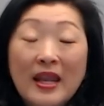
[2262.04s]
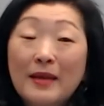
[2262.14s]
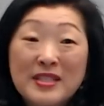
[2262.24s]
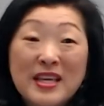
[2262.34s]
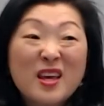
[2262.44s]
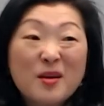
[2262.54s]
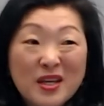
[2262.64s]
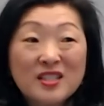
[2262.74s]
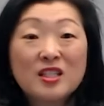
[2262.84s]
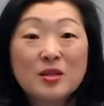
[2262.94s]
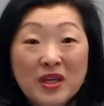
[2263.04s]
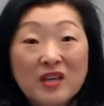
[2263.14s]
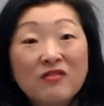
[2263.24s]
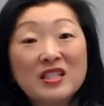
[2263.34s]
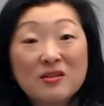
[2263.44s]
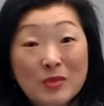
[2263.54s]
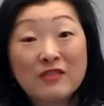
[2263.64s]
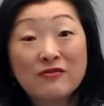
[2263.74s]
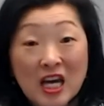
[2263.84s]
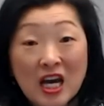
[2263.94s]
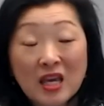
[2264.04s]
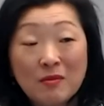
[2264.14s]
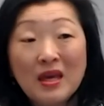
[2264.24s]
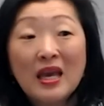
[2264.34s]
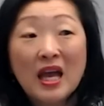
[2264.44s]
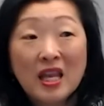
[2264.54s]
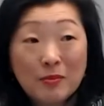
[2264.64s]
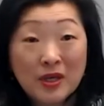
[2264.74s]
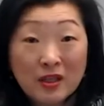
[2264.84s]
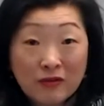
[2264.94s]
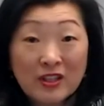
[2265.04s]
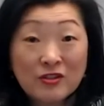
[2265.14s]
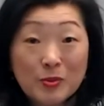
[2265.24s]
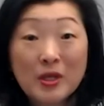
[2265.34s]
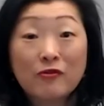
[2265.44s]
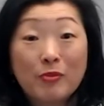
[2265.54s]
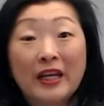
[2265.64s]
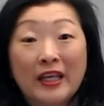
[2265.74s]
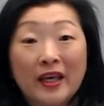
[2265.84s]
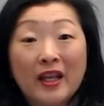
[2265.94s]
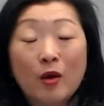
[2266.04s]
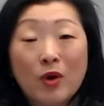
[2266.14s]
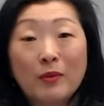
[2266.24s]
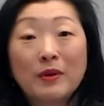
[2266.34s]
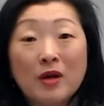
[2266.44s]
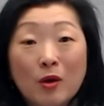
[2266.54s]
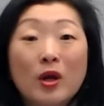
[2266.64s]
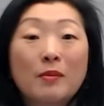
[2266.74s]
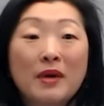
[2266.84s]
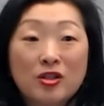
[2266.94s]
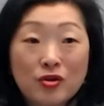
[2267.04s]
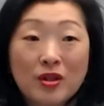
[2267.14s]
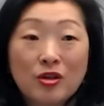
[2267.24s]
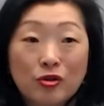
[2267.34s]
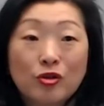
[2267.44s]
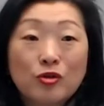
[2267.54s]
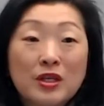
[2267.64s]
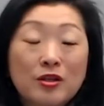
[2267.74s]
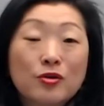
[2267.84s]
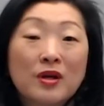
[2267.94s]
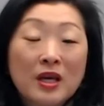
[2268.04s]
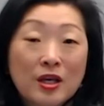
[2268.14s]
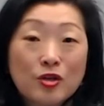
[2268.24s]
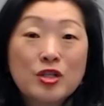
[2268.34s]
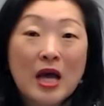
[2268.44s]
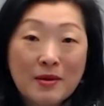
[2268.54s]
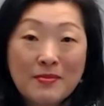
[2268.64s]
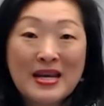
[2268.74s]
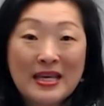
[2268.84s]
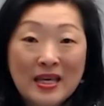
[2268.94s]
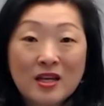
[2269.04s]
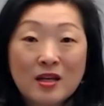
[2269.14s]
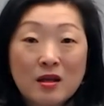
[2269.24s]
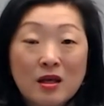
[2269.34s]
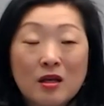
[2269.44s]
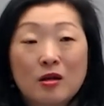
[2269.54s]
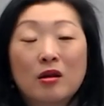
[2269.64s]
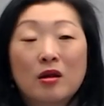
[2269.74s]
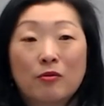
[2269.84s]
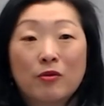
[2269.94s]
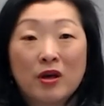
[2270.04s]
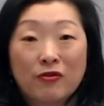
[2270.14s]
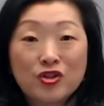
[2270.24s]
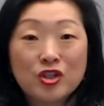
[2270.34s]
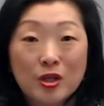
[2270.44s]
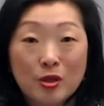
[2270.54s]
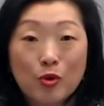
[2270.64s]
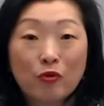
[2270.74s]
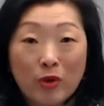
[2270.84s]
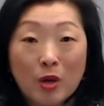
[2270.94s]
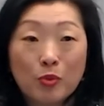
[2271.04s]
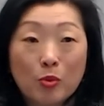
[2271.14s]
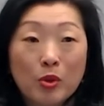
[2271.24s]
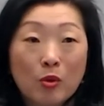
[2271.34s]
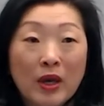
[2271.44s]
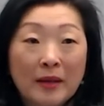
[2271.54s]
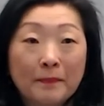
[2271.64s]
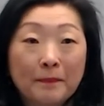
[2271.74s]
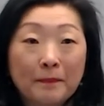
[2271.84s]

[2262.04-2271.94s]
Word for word: And I'm saying that because it's a big investment of time and a big investment of money. And I want I want to make sure that you're using your your time and money in an, in an efficient and appropriate way.